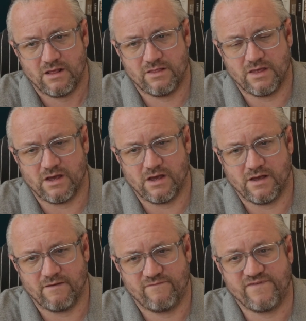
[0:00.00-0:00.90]

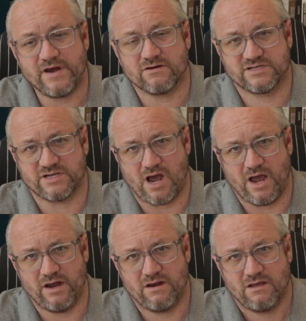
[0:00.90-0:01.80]
the fear
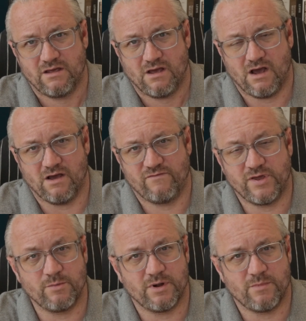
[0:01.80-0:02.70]
side of
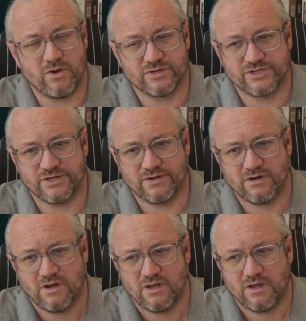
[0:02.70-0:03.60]
human
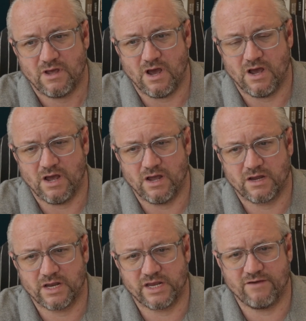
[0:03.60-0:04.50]
emotion
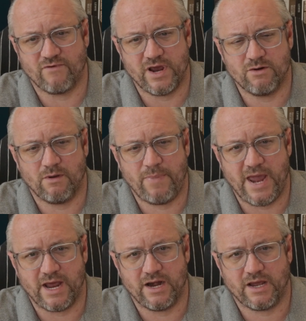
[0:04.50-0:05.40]
can give way to a
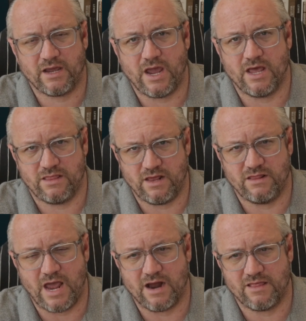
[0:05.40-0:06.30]
panic, and
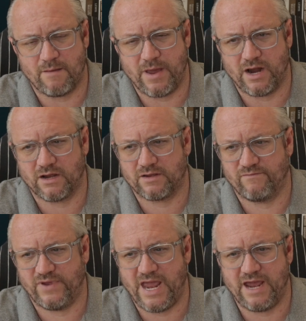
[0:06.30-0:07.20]
then out of that panic
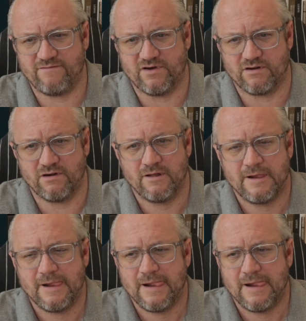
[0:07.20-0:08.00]
behavior